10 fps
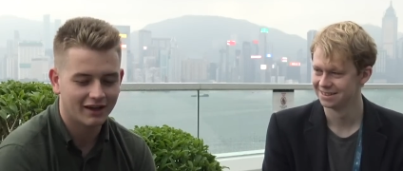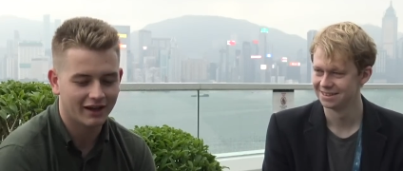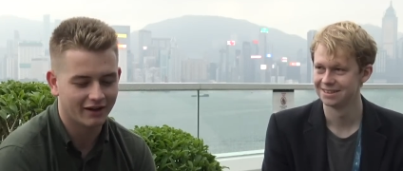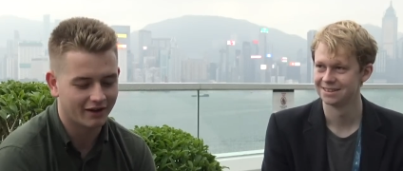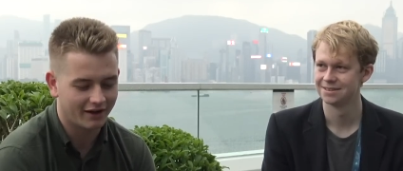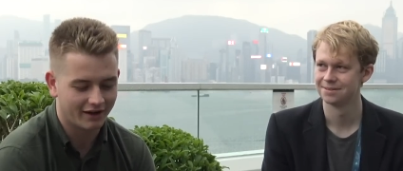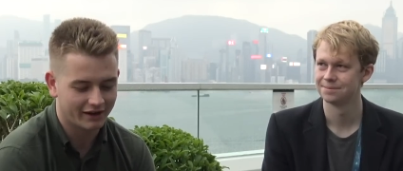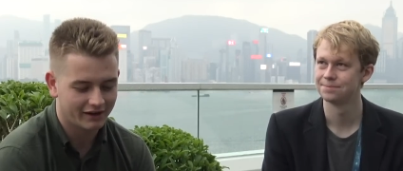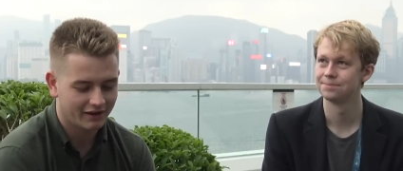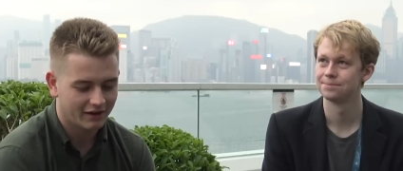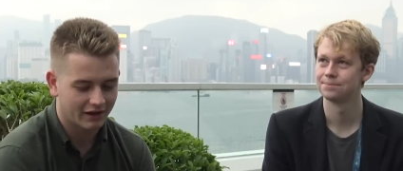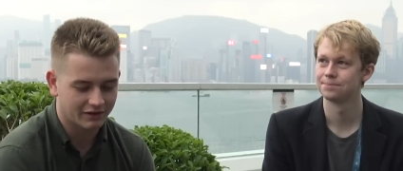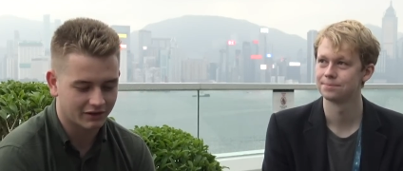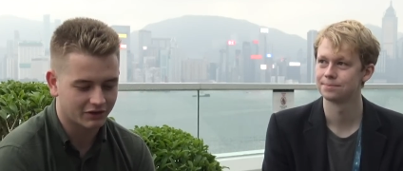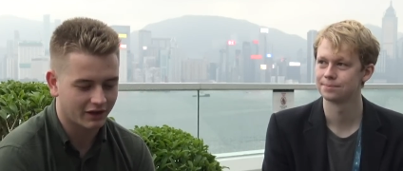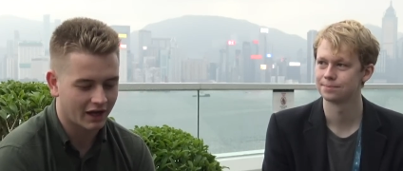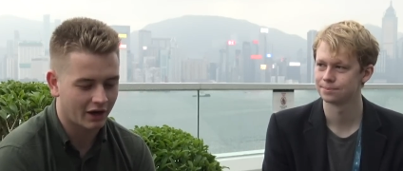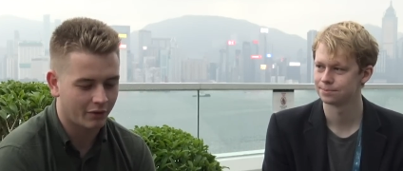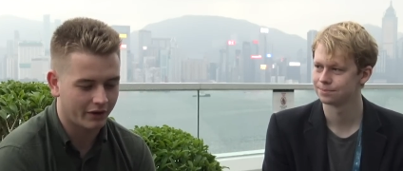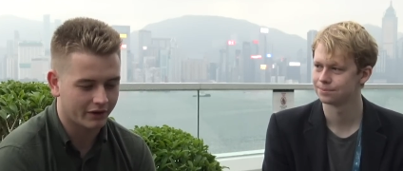Speaker 1: And uh, essentially
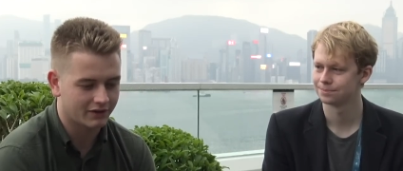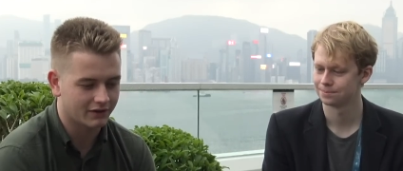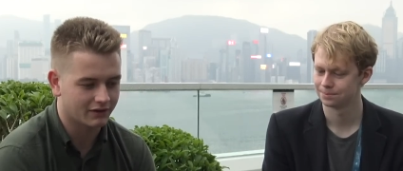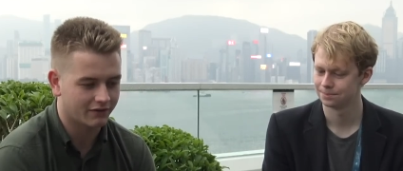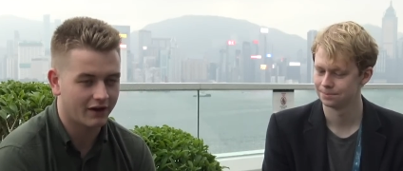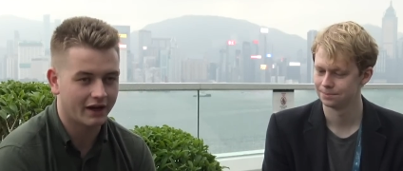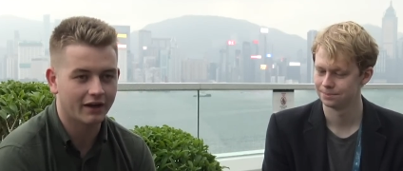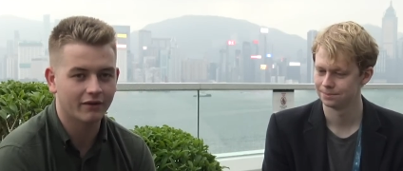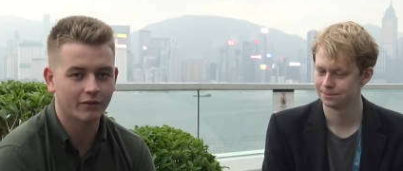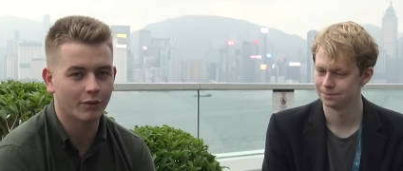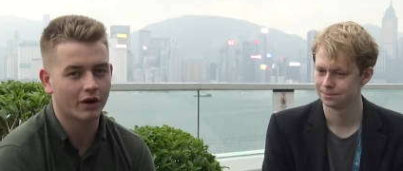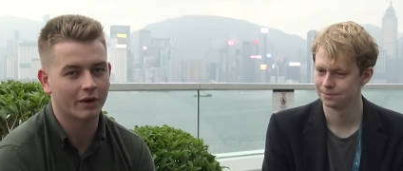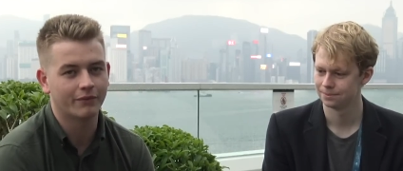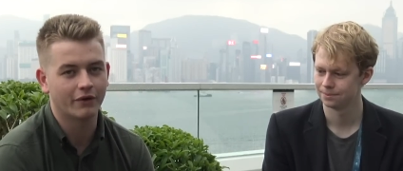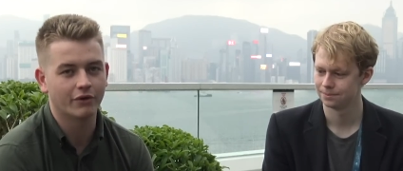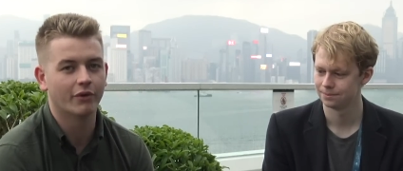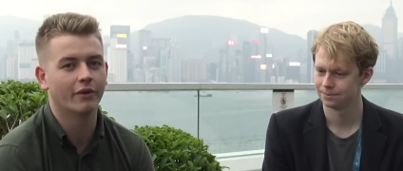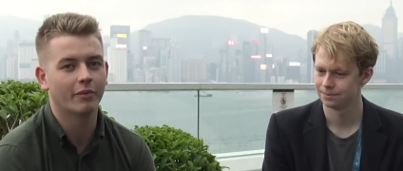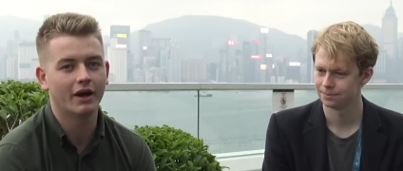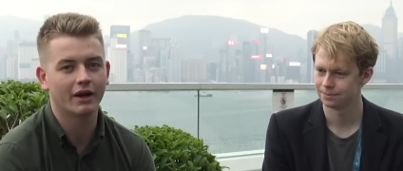how it works is if I walk up to you in the
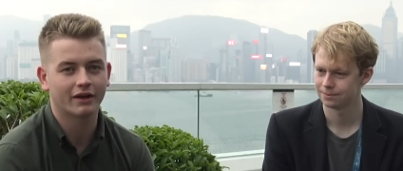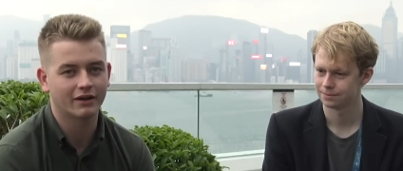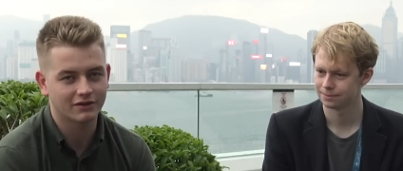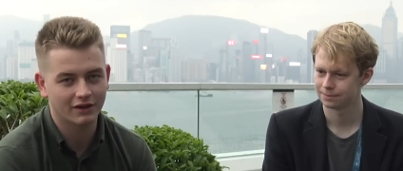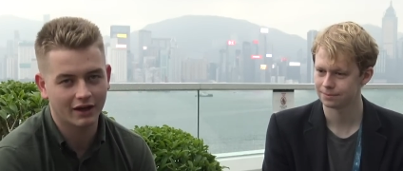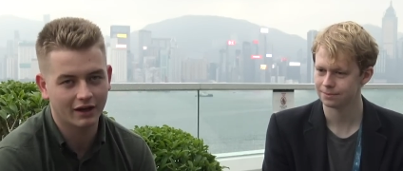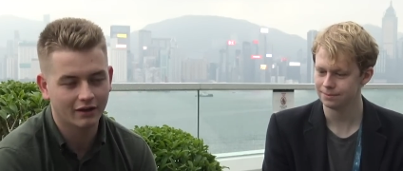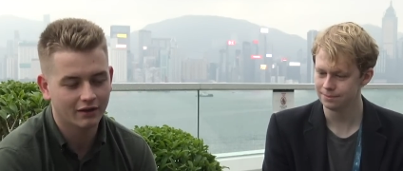park and I say